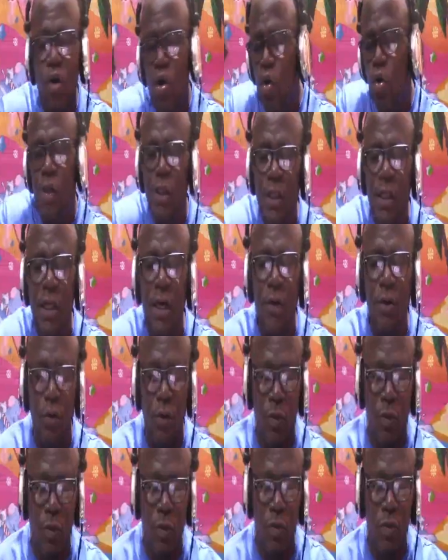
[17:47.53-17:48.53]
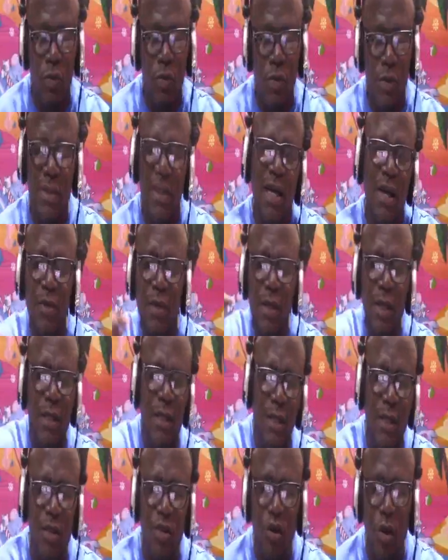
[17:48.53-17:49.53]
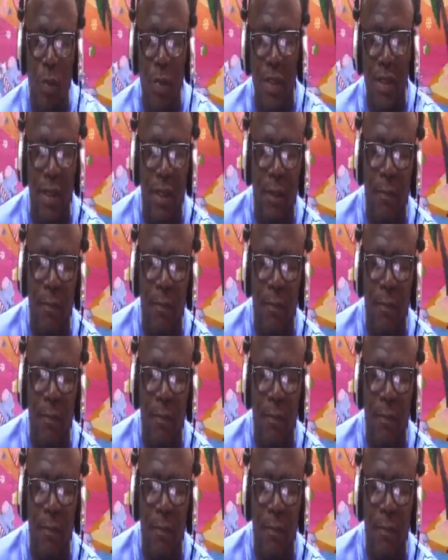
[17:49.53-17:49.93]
ojina do, they will lead this committee.